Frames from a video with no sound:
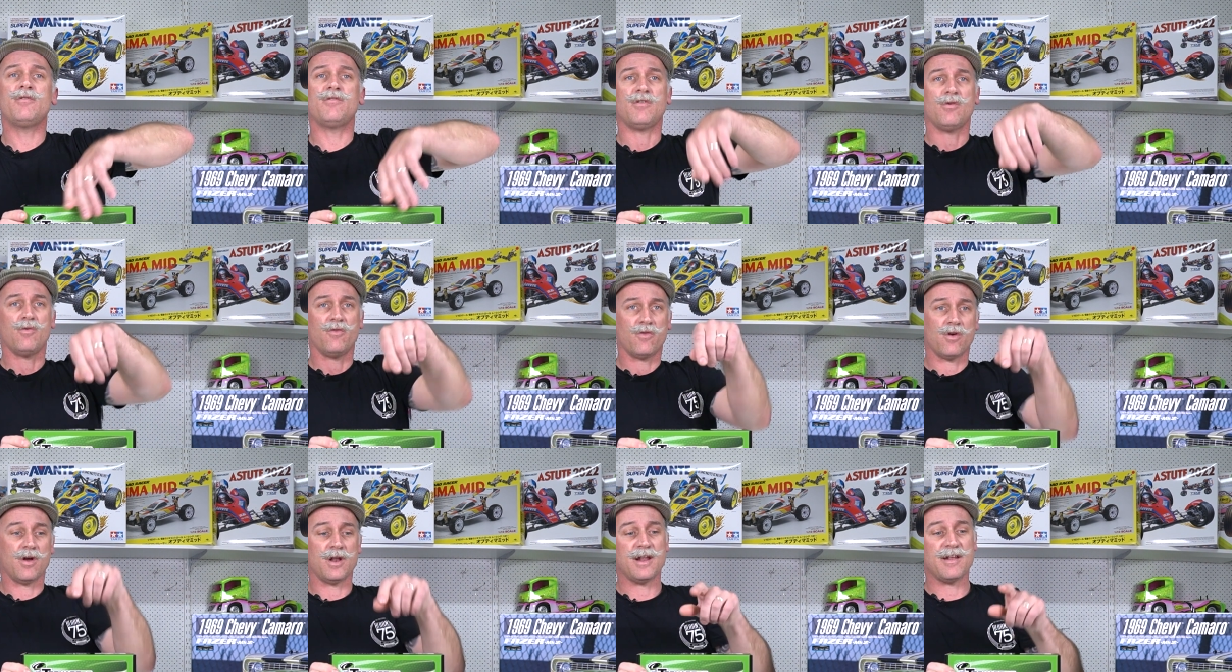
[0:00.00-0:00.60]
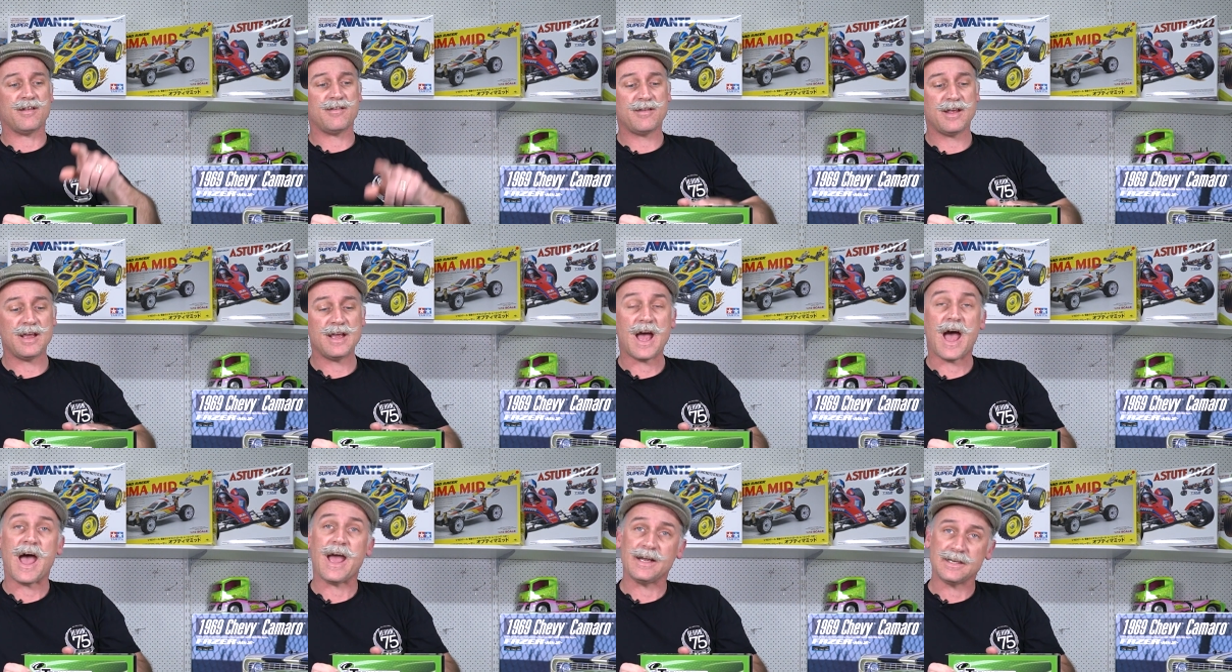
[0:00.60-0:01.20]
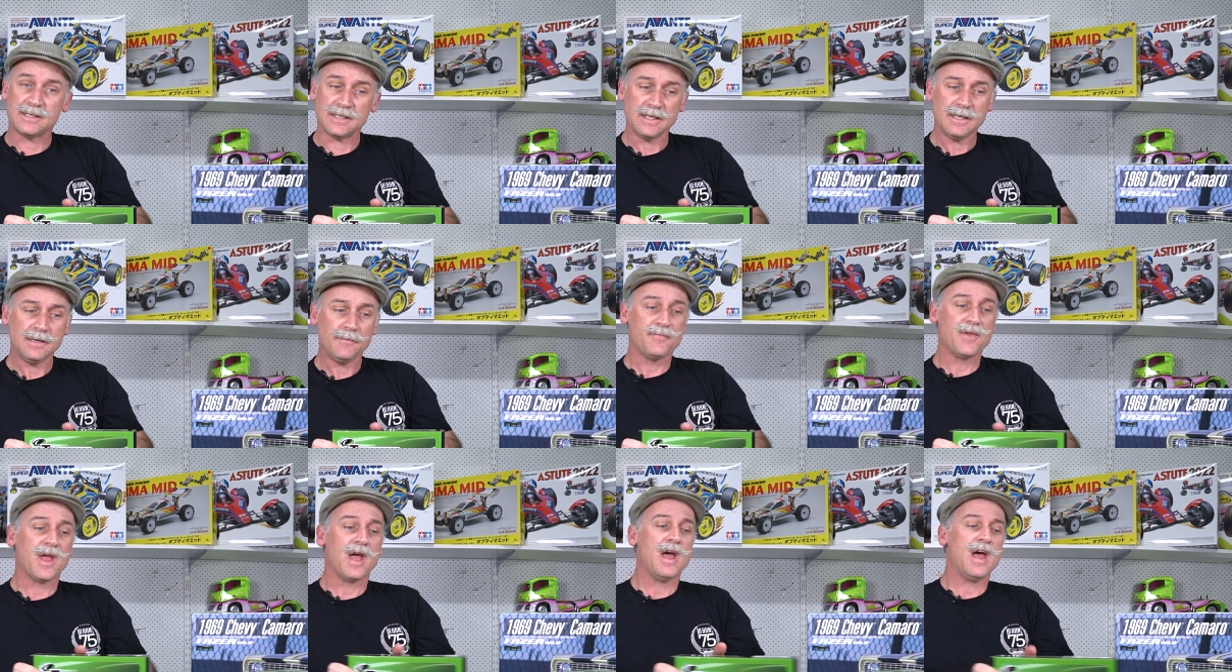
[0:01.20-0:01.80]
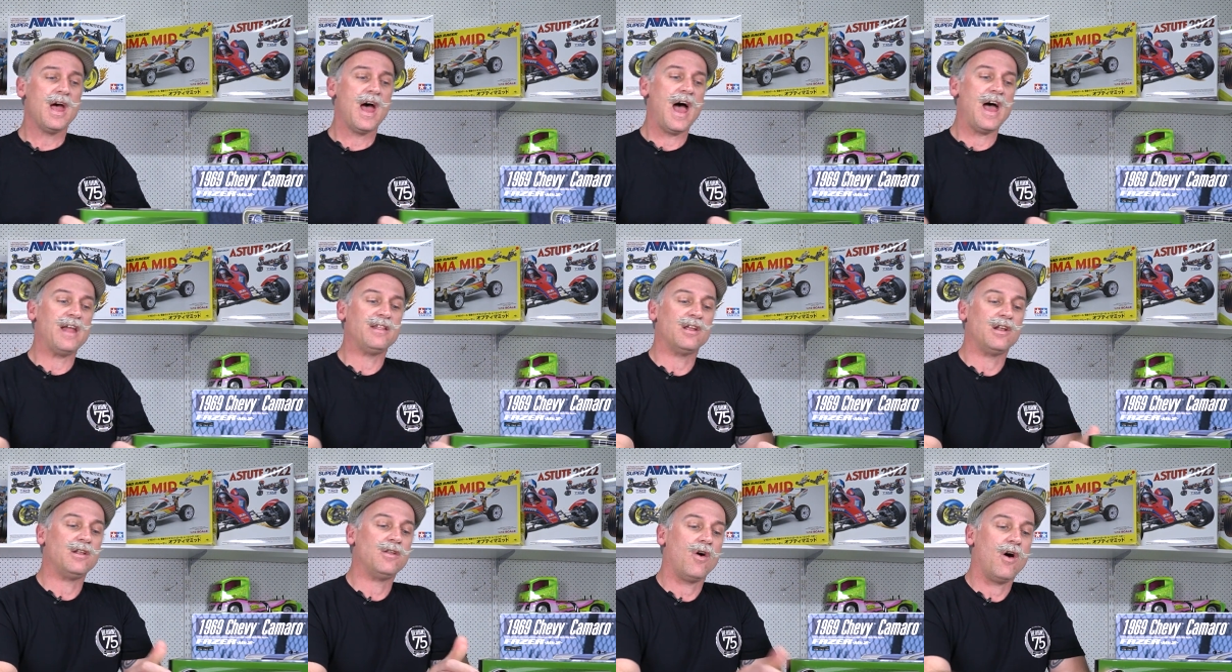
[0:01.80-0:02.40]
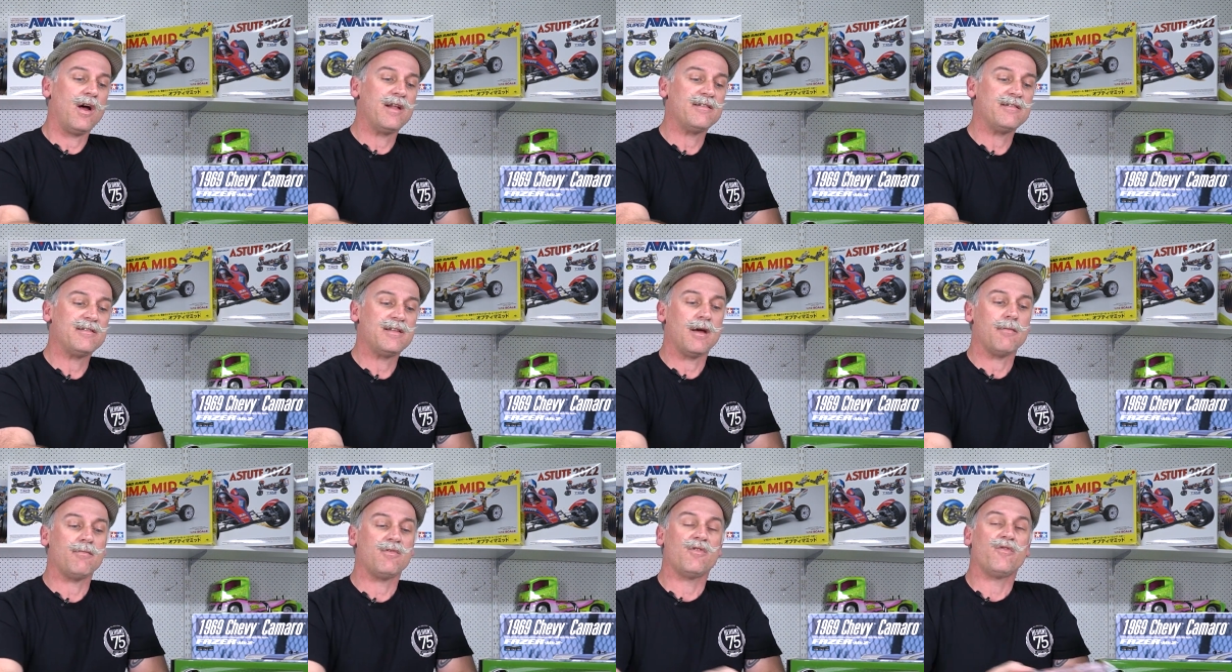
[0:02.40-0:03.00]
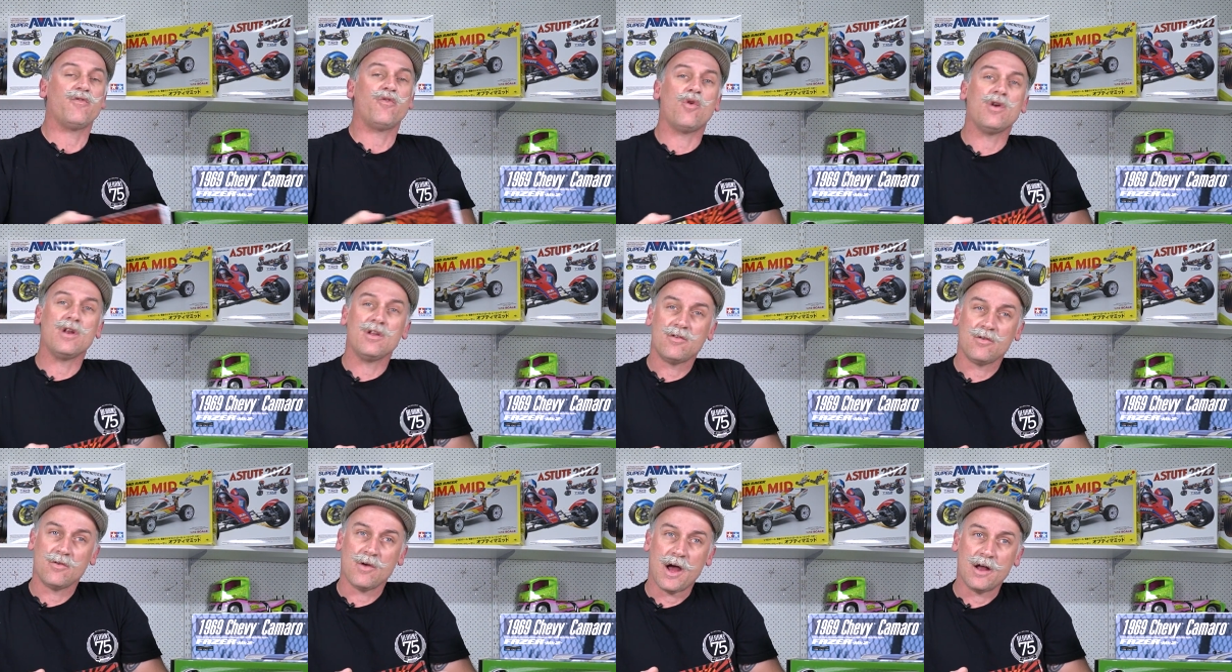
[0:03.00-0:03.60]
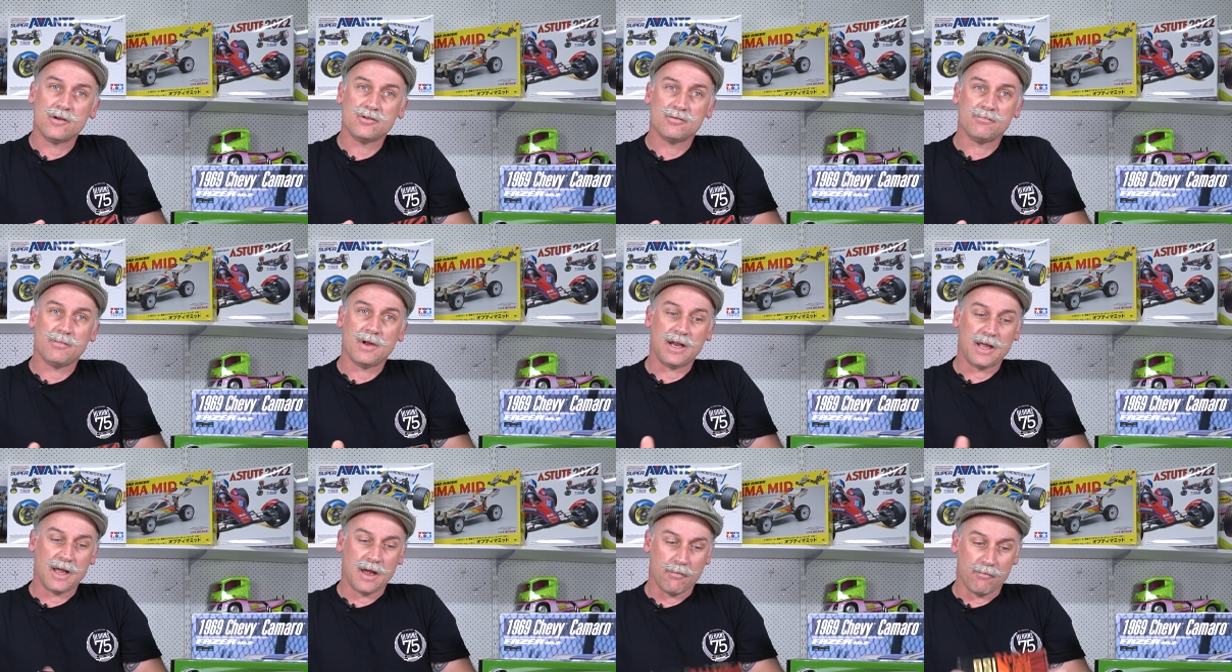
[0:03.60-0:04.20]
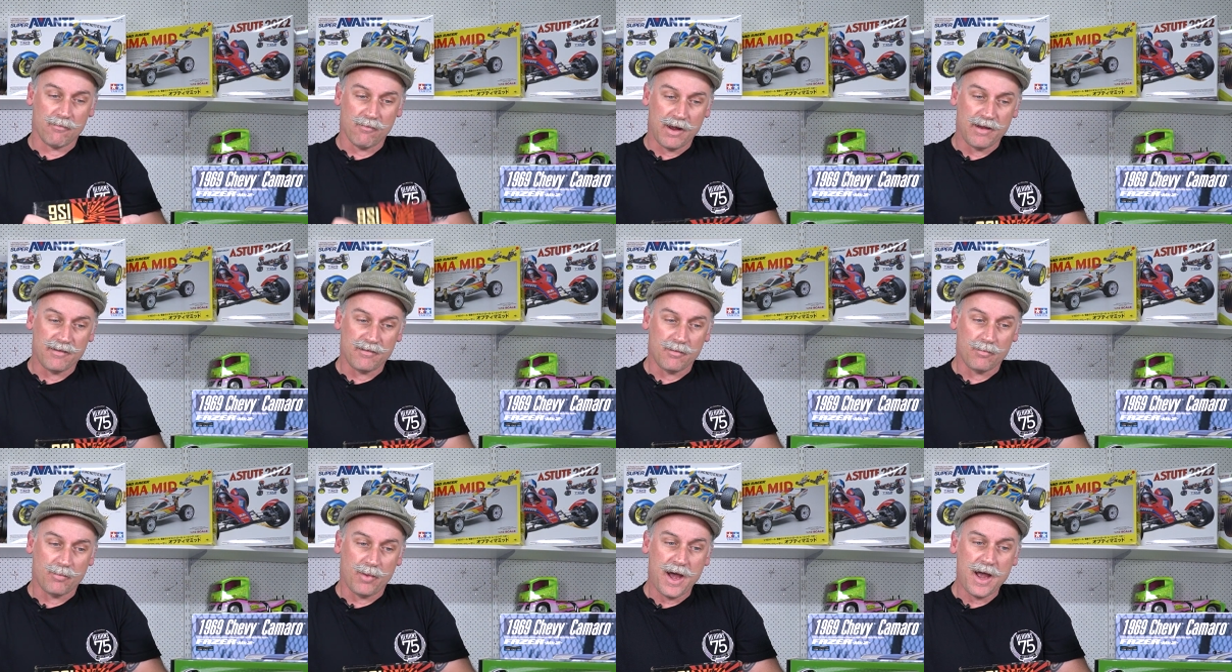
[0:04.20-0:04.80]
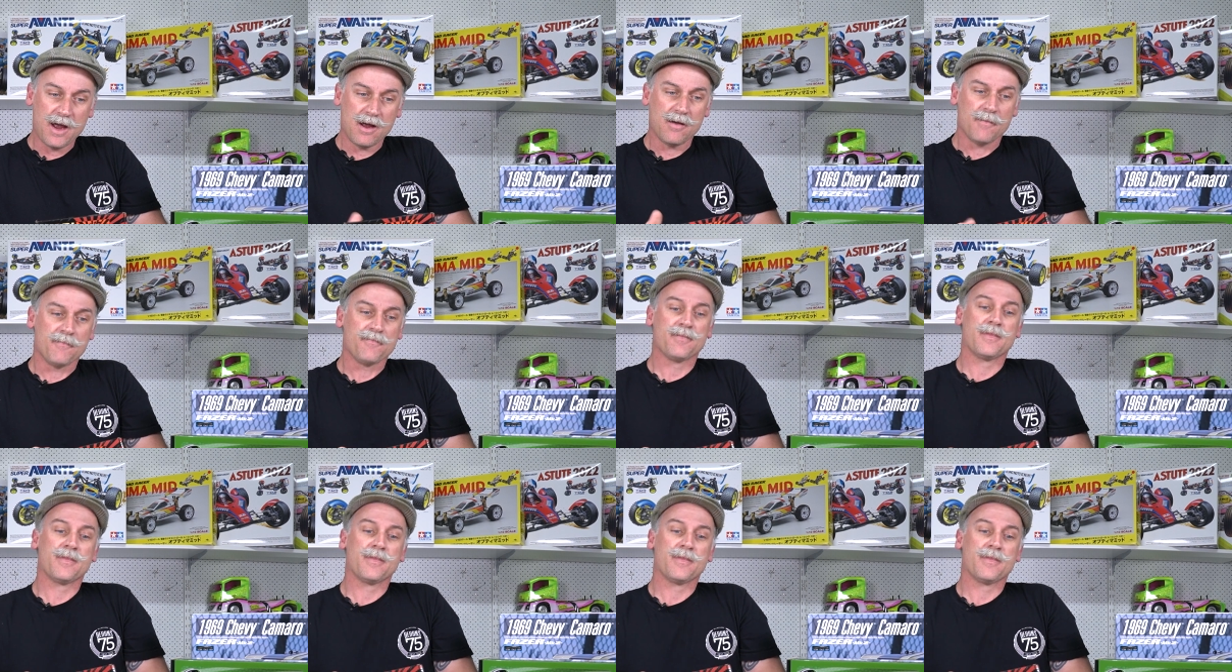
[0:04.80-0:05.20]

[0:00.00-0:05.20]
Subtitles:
So we've got the C80 and the 9 steps 4200 milliamp racing pack.